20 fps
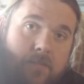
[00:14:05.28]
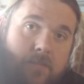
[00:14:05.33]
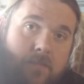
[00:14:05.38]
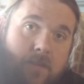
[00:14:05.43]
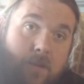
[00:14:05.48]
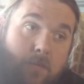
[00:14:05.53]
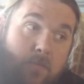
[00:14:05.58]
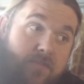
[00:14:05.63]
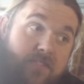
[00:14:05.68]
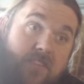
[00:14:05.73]

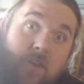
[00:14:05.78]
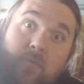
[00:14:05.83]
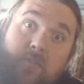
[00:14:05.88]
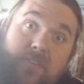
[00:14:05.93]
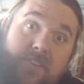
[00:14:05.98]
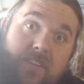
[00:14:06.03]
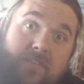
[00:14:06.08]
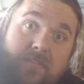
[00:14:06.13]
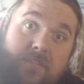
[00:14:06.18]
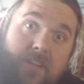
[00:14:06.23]
and we've sold
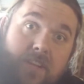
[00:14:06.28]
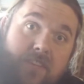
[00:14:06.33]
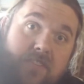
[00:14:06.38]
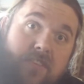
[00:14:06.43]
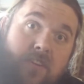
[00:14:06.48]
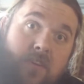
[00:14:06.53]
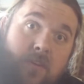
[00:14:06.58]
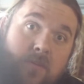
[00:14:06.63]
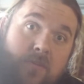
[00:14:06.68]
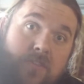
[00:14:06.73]
the diff in it
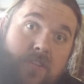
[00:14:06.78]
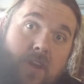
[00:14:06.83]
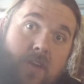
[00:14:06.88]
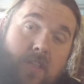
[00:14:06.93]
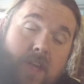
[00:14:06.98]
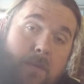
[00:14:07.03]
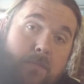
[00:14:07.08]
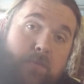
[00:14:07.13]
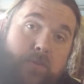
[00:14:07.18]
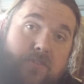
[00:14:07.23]
too, so
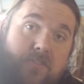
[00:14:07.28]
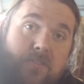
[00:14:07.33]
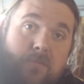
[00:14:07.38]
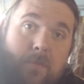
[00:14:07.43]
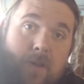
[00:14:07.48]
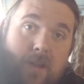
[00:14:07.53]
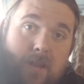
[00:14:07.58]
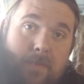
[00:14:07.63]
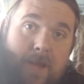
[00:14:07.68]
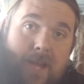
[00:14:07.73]
that puts some
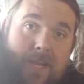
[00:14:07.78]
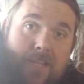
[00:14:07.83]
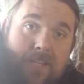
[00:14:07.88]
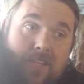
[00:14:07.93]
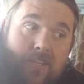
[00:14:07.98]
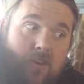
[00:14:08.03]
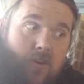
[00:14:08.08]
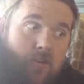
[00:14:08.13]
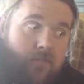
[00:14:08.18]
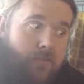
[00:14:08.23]
money back in
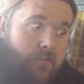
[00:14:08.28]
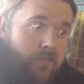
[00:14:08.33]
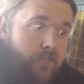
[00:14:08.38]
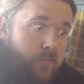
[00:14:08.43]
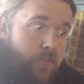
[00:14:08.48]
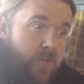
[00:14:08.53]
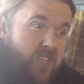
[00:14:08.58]
the coffers,